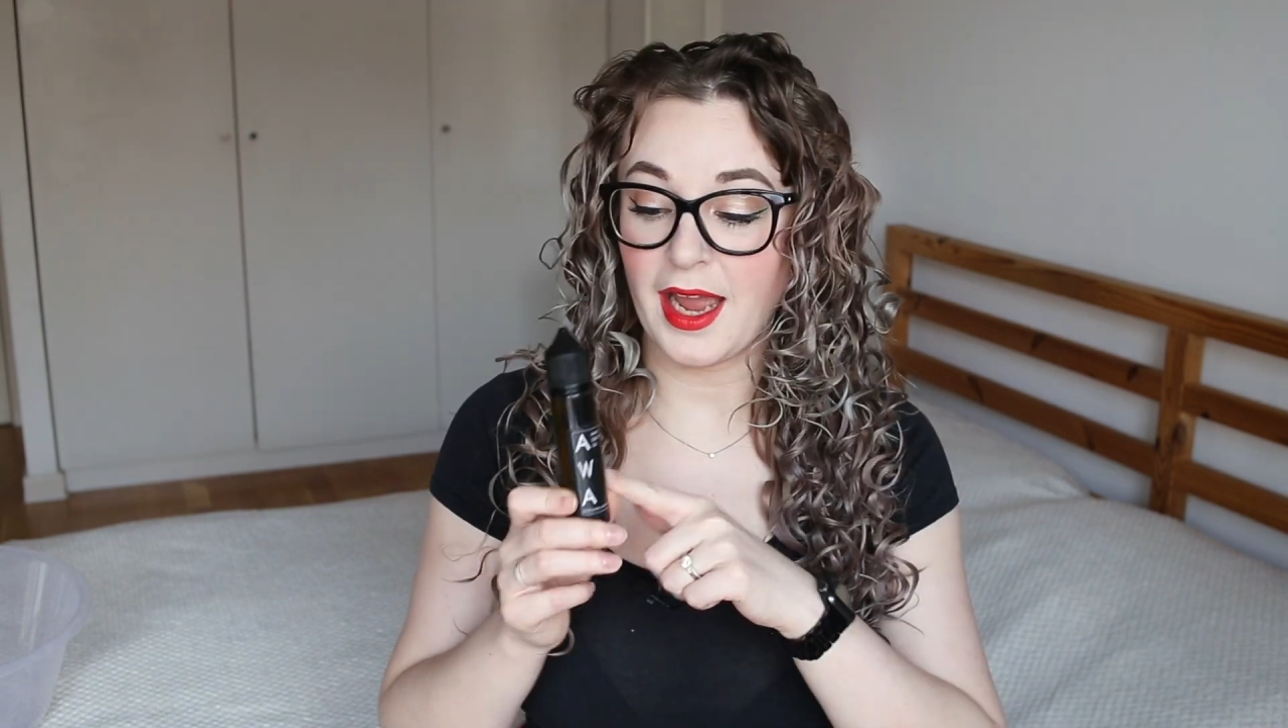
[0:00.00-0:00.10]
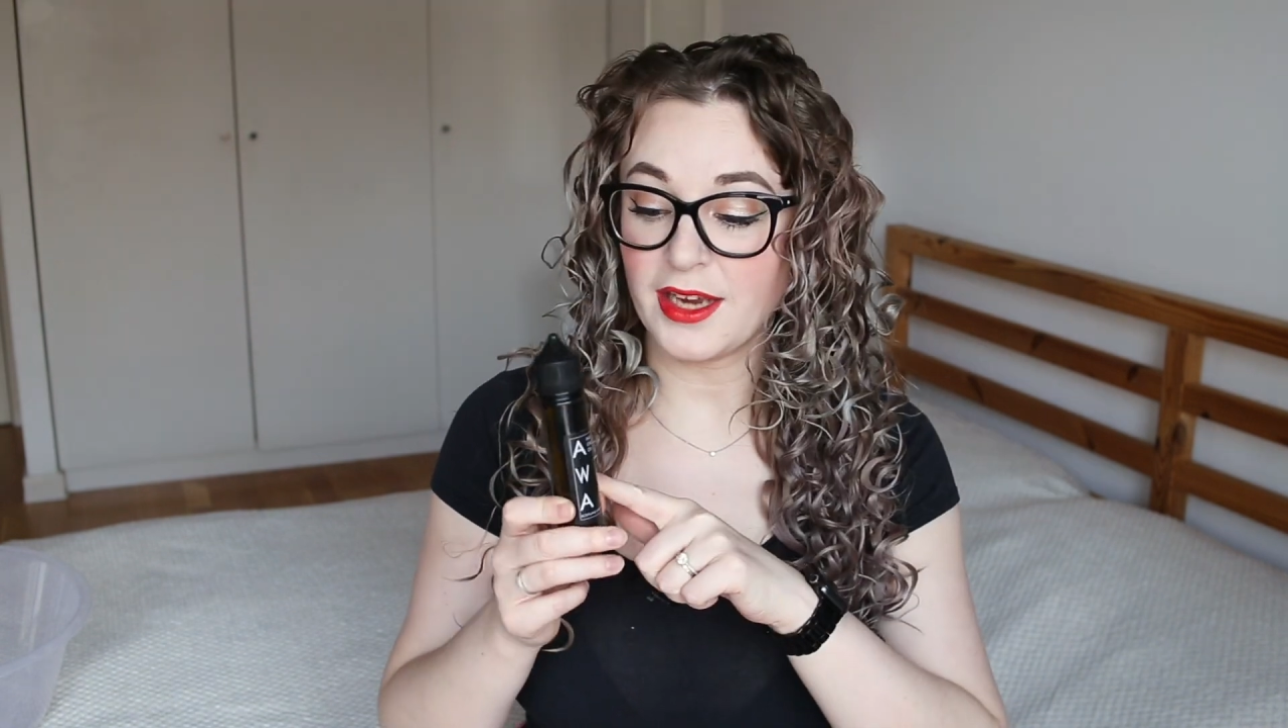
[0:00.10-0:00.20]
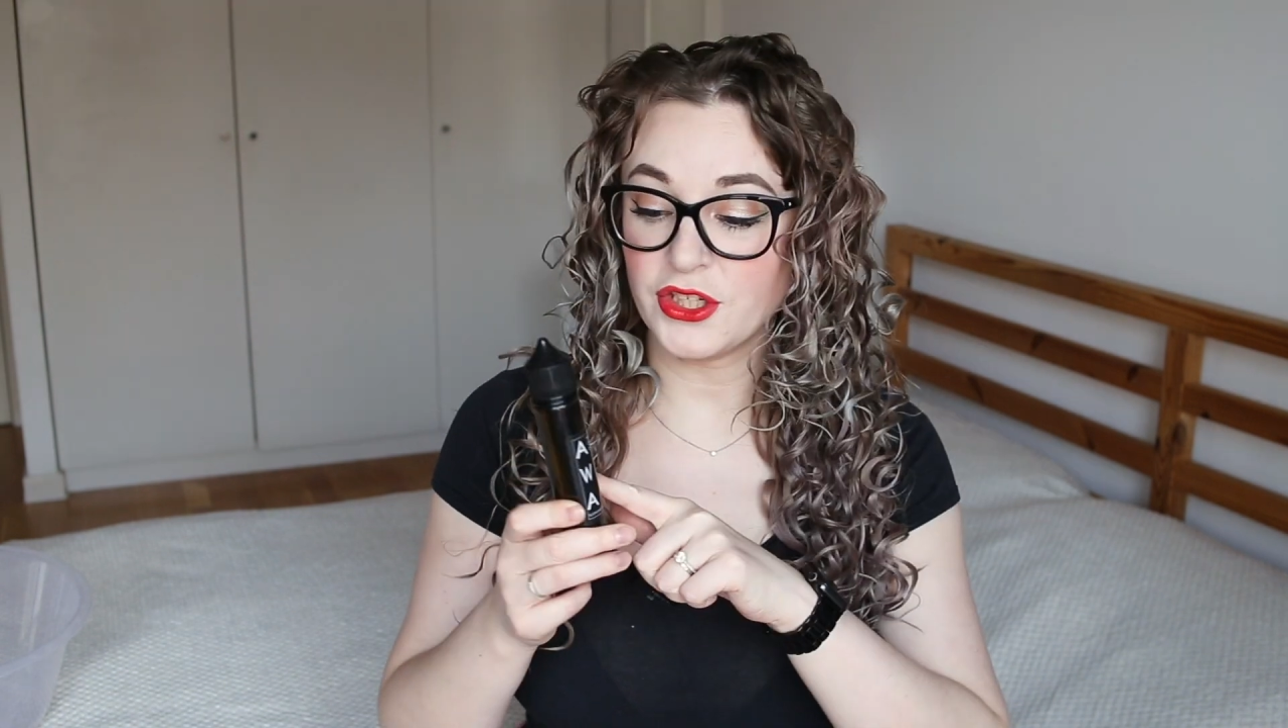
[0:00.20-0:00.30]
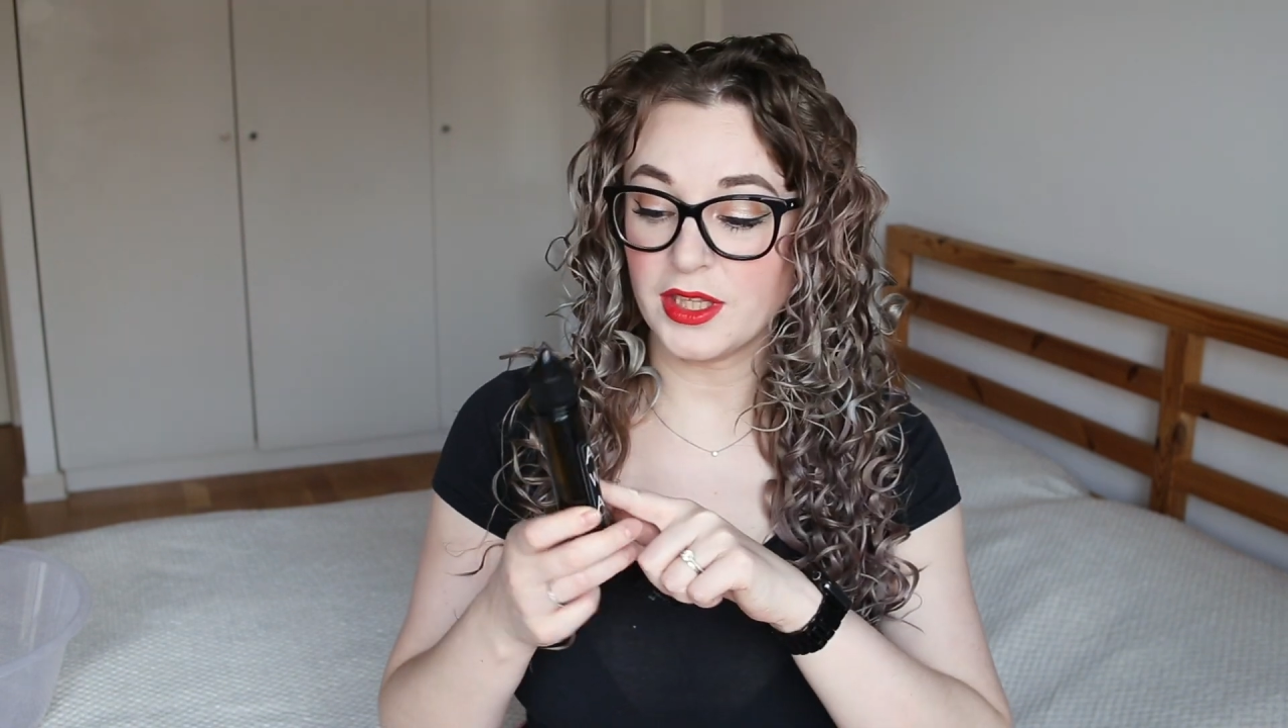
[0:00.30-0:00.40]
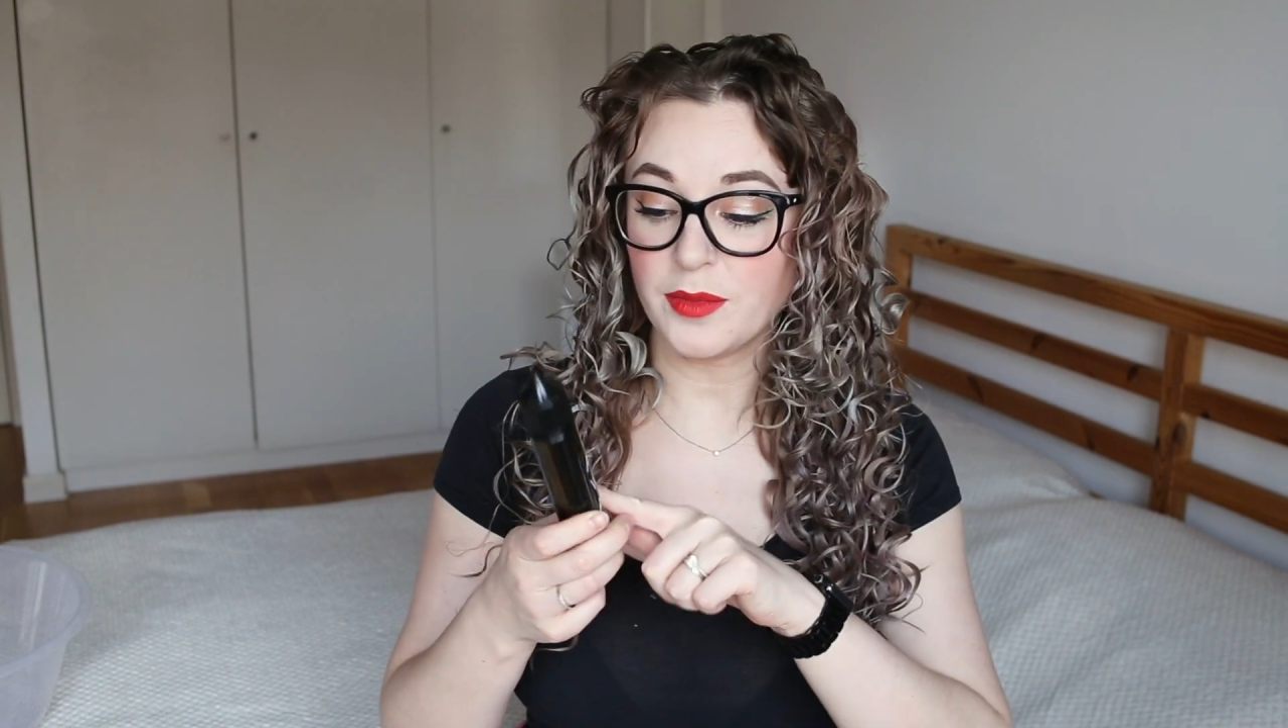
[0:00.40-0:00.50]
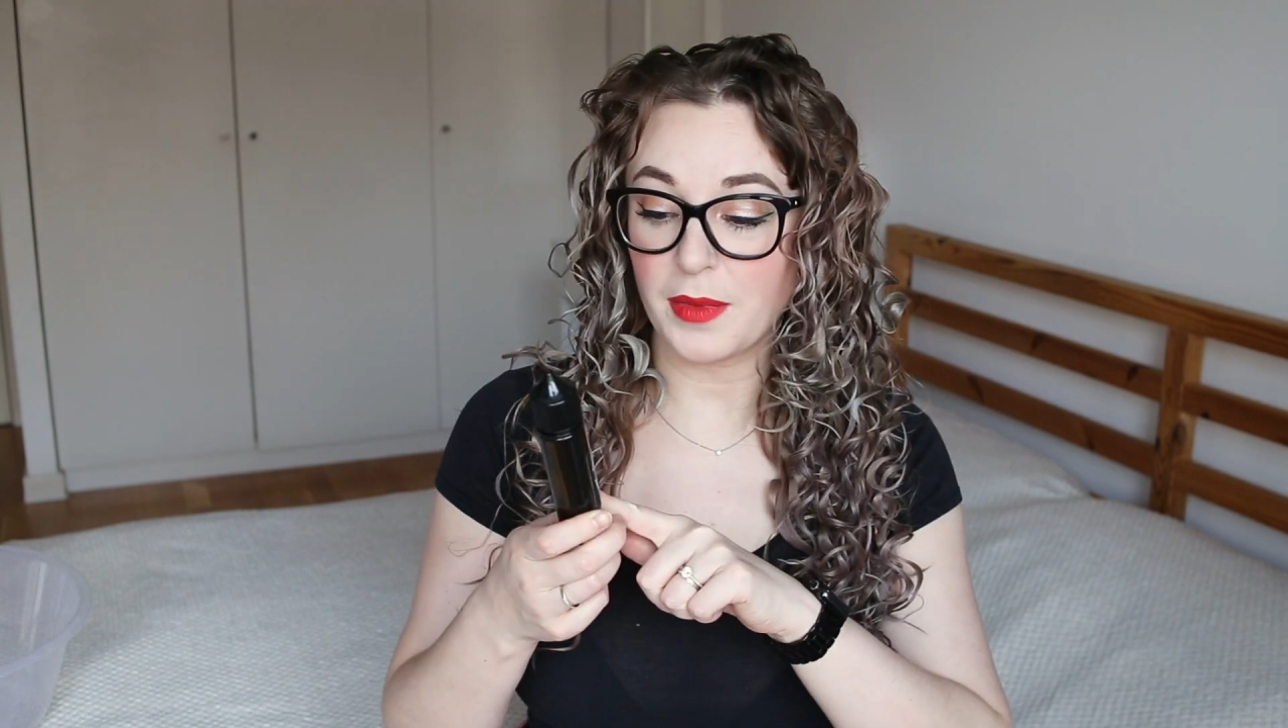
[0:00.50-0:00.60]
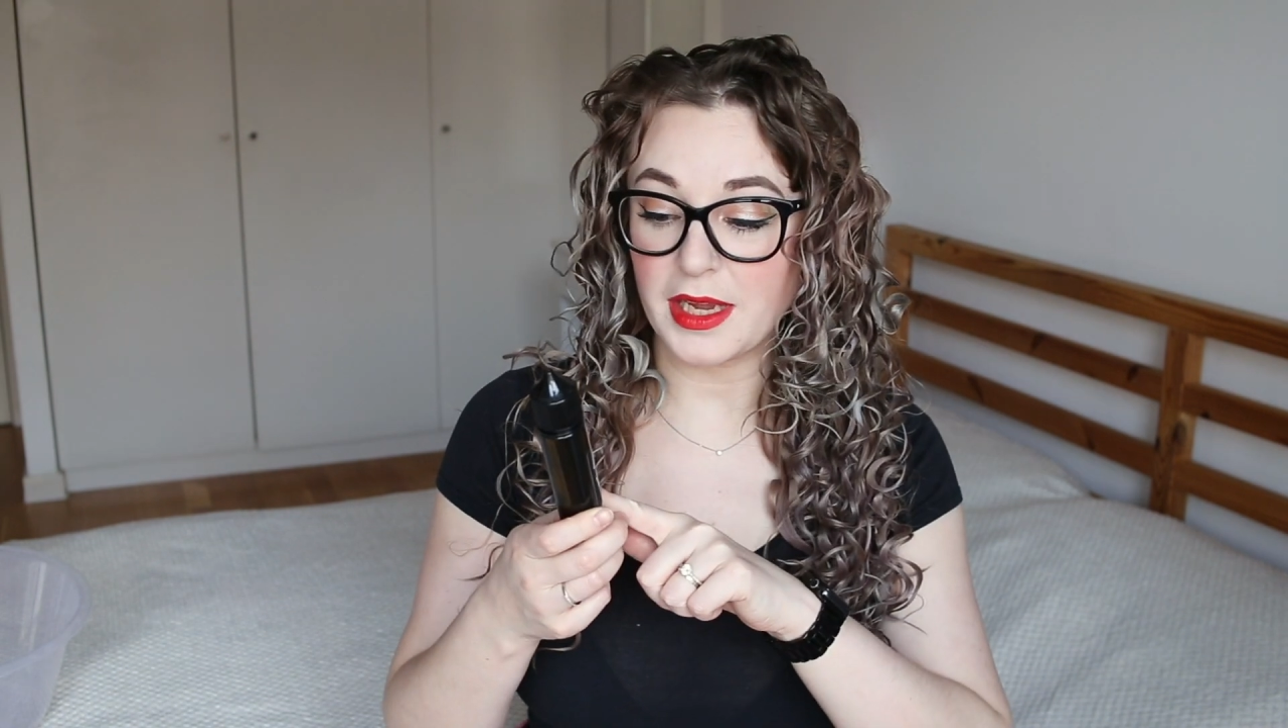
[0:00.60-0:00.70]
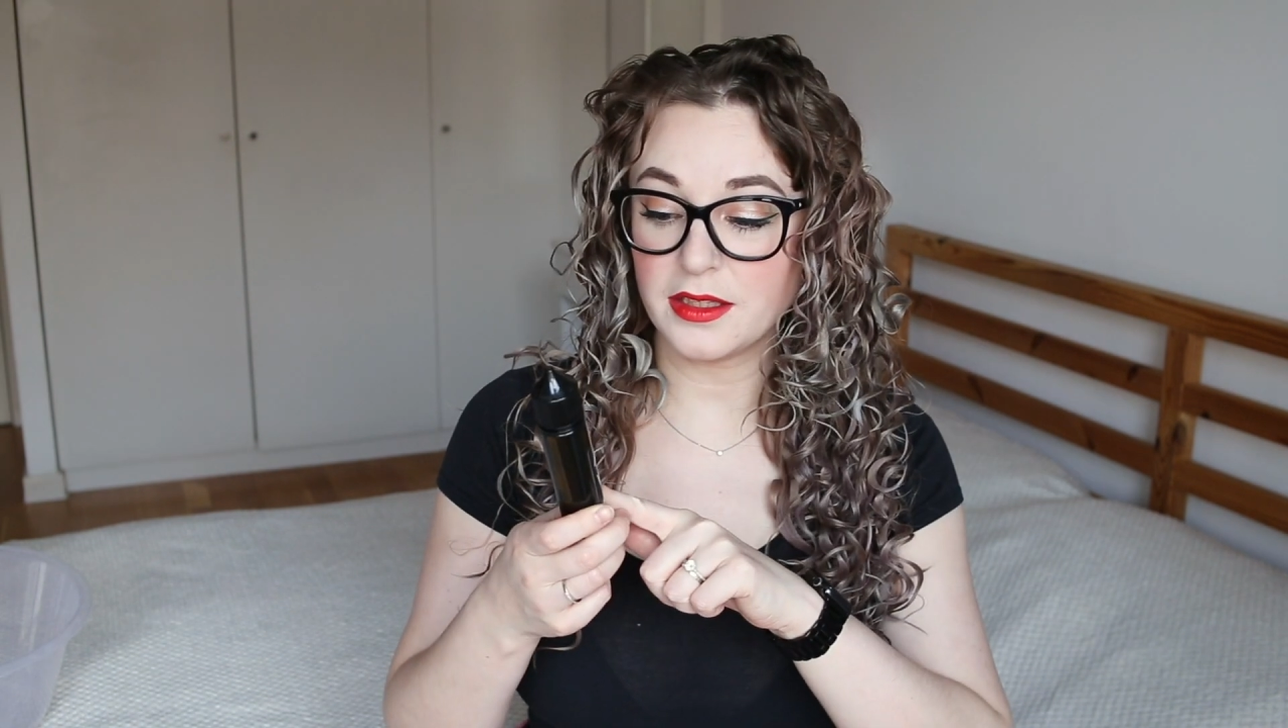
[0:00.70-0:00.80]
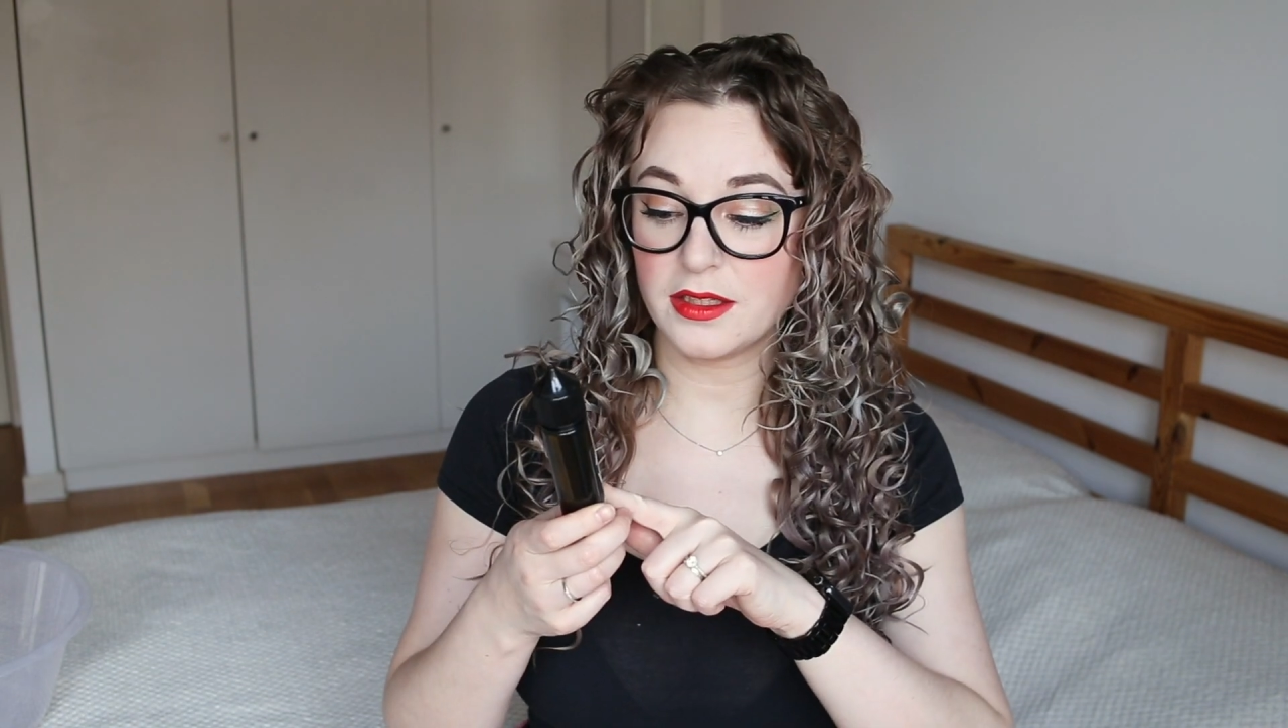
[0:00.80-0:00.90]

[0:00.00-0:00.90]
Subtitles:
actually made